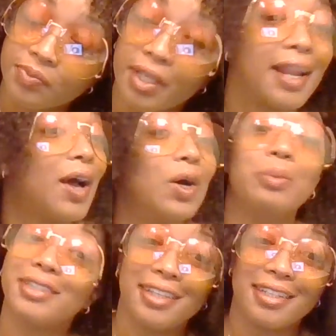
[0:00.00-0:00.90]
And I hope
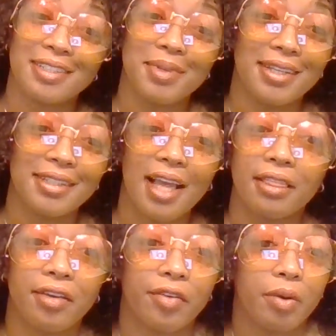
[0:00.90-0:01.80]
she doesn't because I
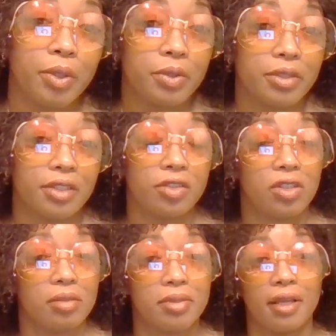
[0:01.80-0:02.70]
love her music. You know
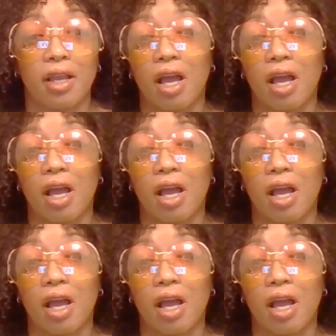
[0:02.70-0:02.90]
what I'm saying?